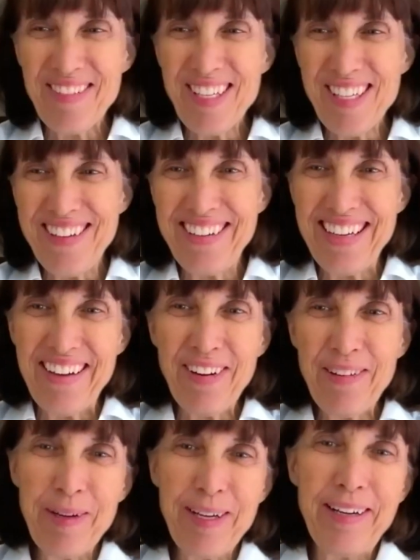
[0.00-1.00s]
afternoon,
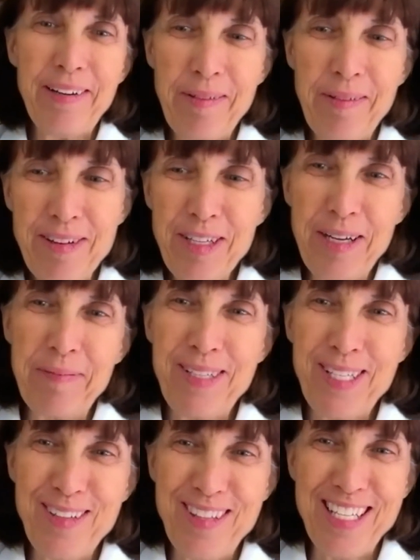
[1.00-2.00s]
everyone, and welcome
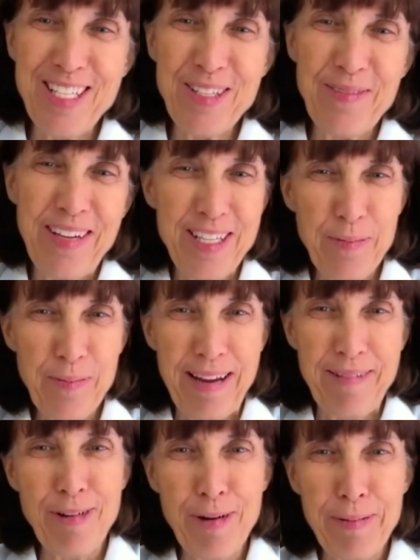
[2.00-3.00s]
to this week's
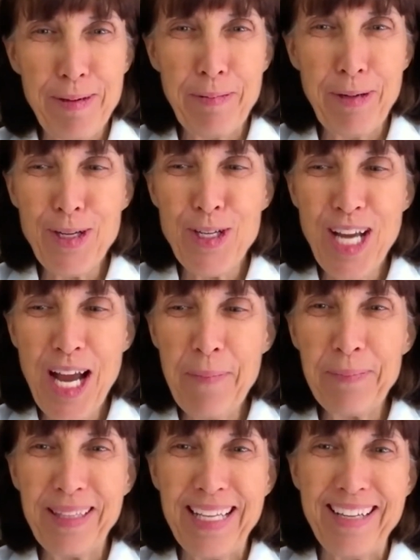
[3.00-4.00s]
Way Forward
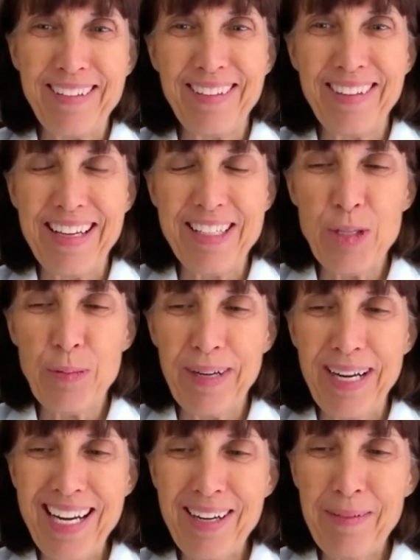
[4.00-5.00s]
Workshop Leader Lunch
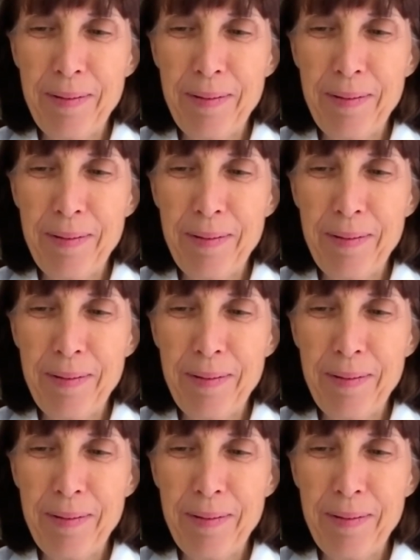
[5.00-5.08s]
Break,